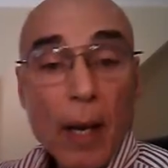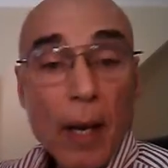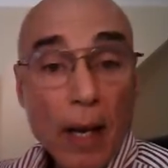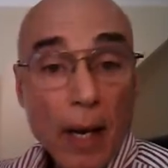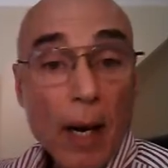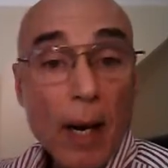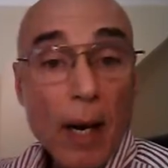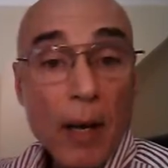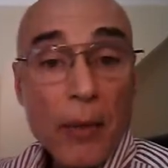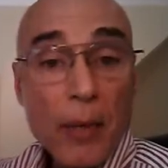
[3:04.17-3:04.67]

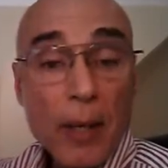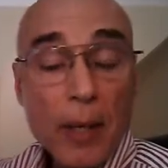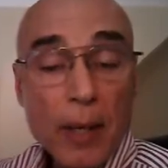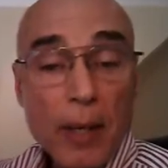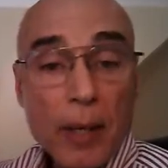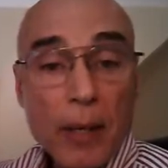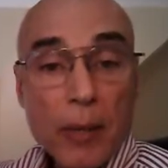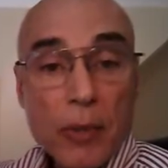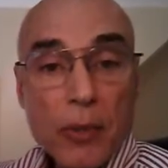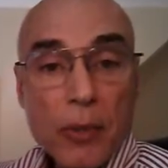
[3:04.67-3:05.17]
And I think
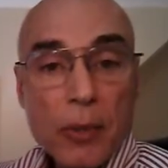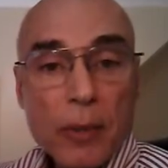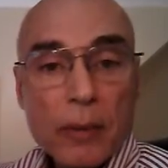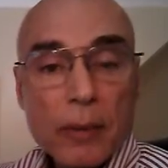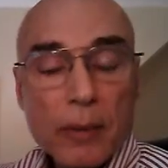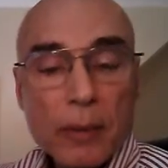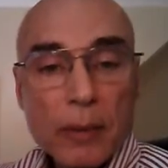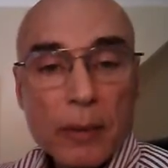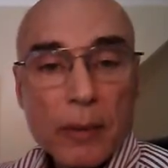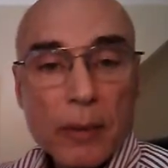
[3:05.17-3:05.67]
it is.
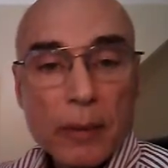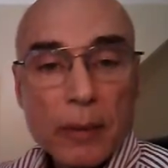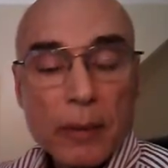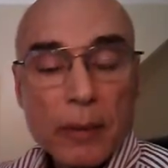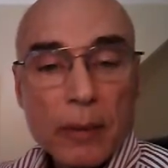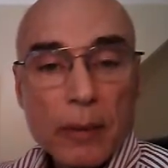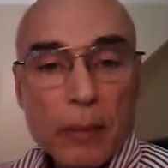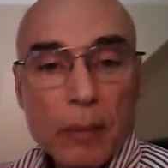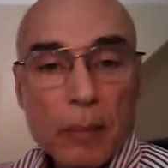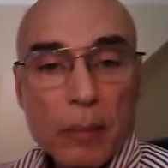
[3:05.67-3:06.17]

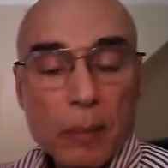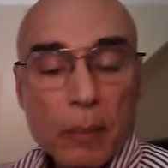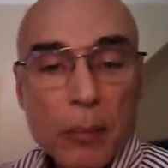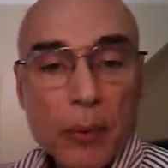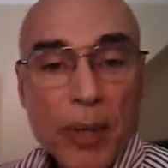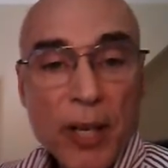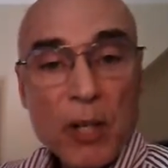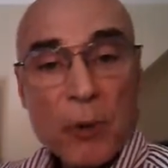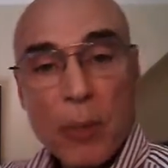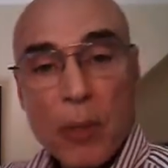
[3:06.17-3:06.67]

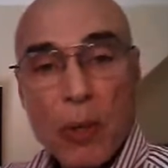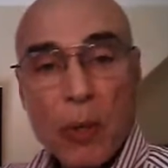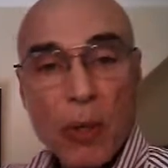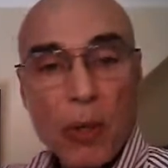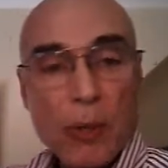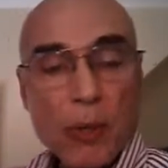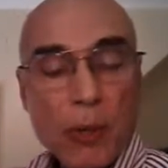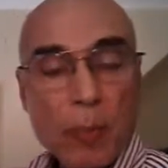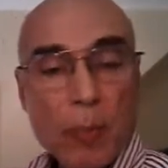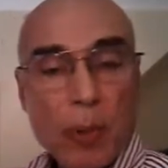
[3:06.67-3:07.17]
But that's
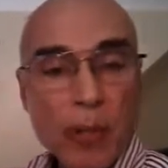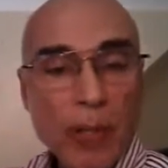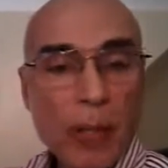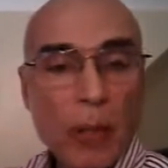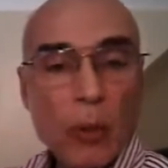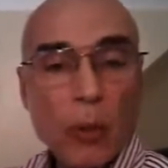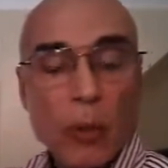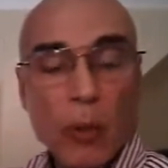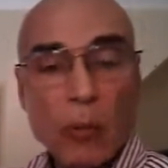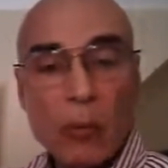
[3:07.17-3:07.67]
because
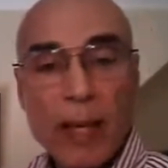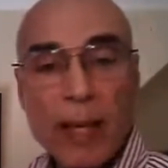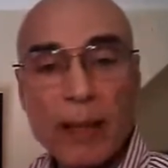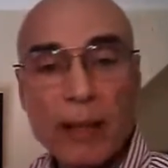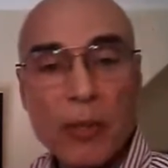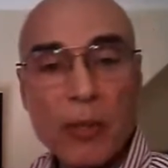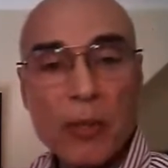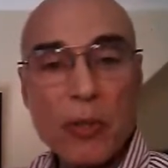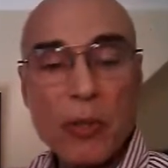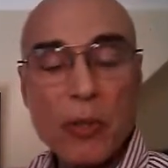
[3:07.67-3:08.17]
political
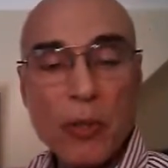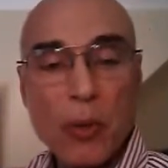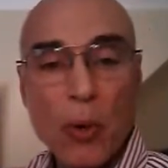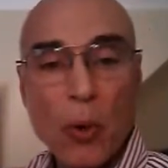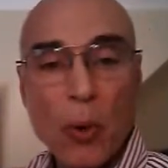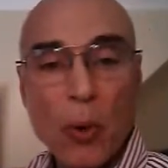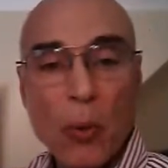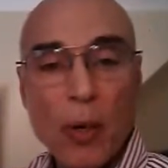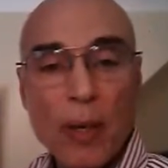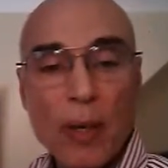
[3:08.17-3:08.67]
correctness is
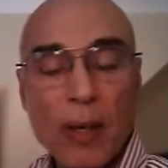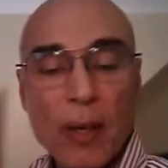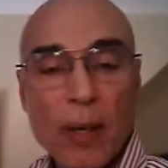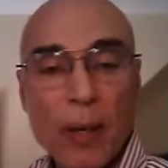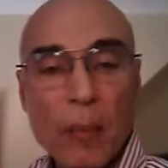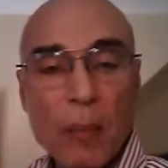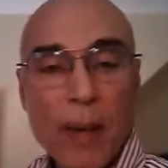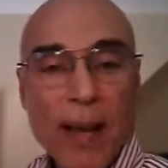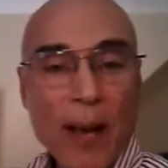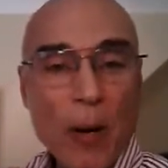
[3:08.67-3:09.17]
so
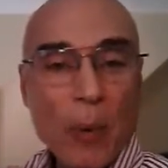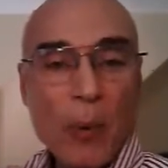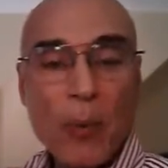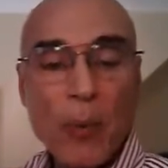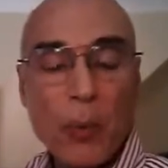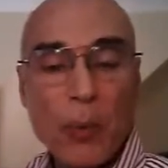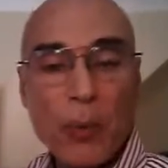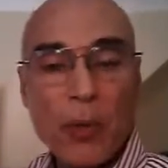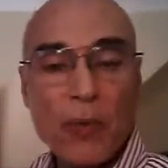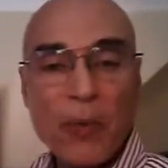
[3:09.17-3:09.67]

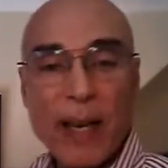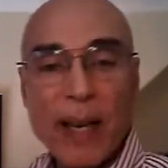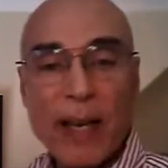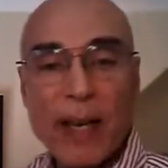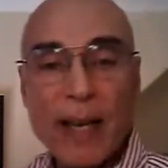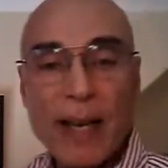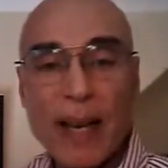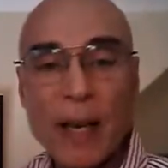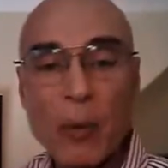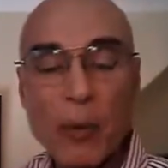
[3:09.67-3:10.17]
powerful. You've got
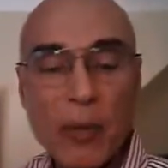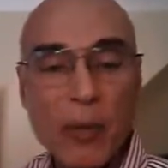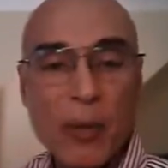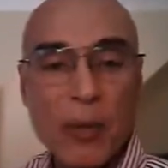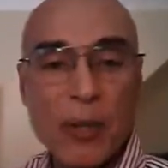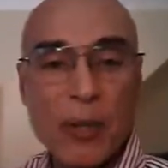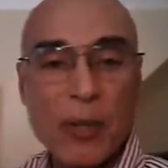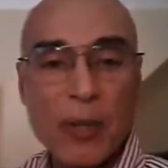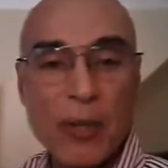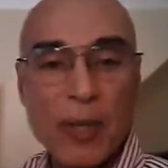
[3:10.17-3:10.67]
to couch
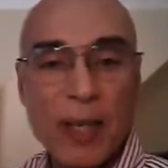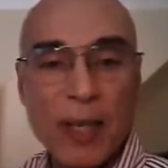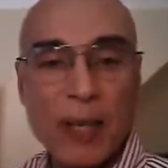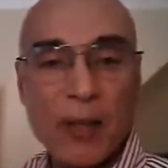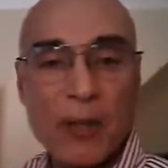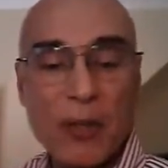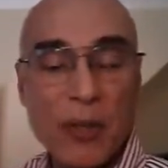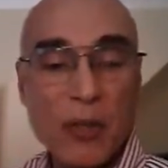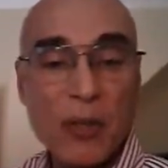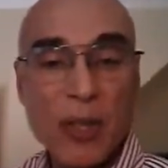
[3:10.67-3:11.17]
these
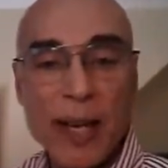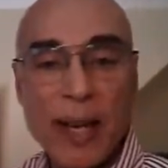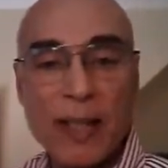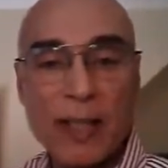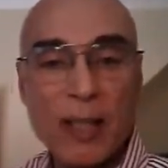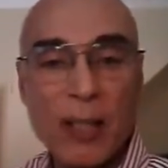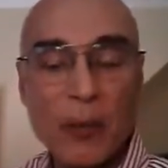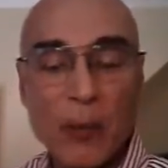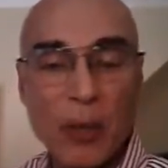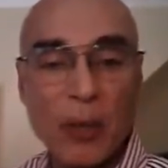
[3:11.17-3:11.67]
things in
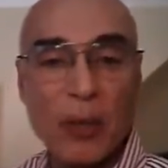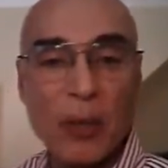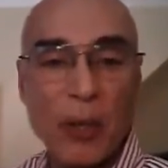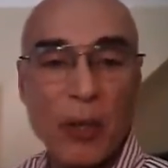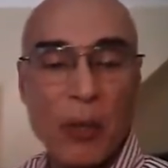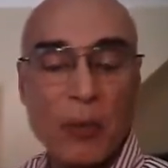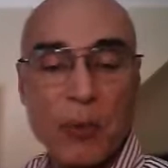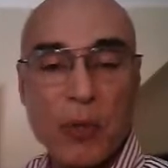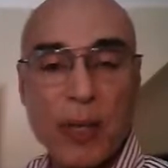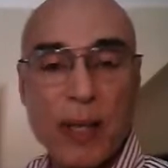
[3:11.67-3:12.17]
scientific
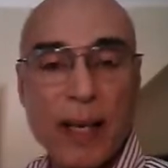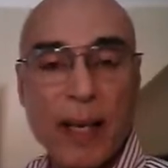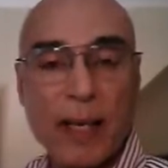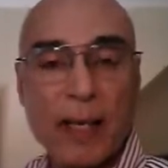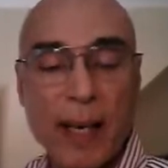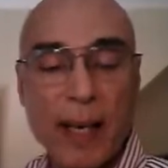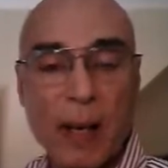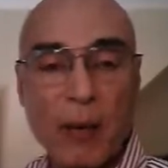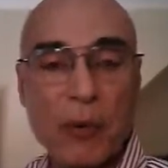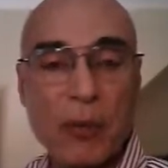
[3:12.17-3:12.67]
terms. You
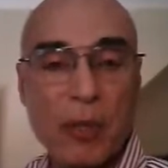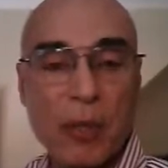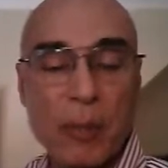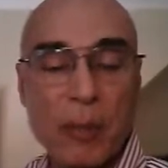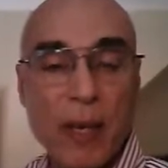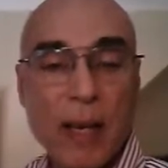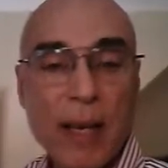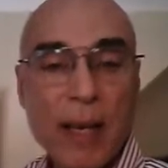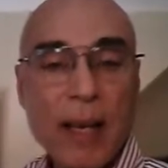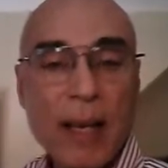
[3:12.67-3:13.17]
can't couch
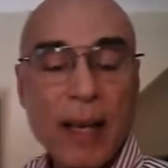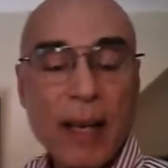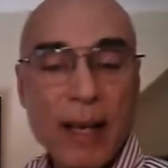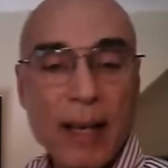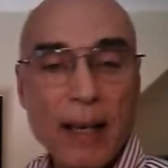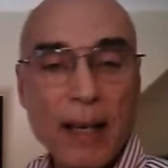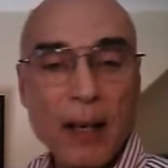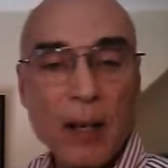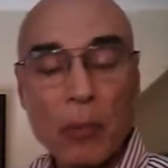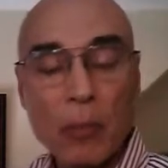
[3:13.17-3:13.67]
them
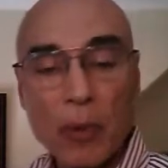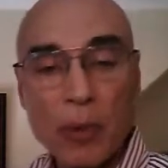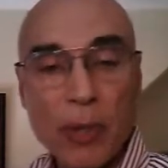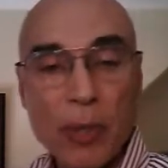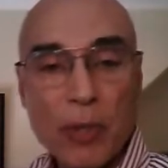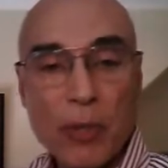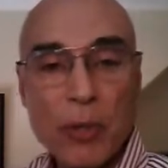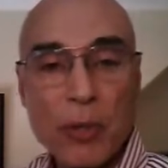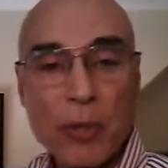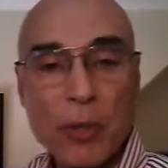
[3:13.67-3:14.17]
in
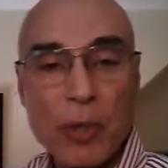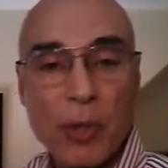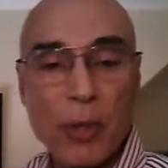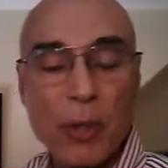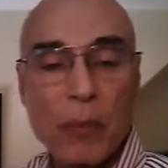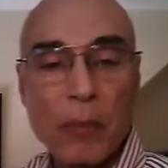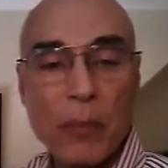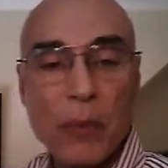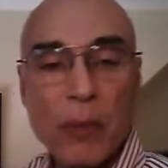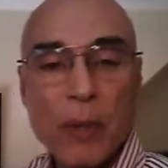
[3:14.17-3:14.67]
religious
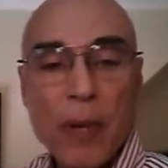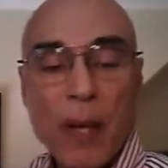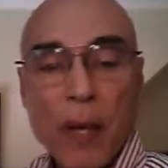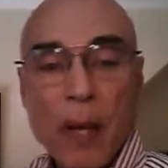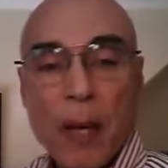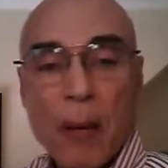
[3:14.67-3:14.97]
terms.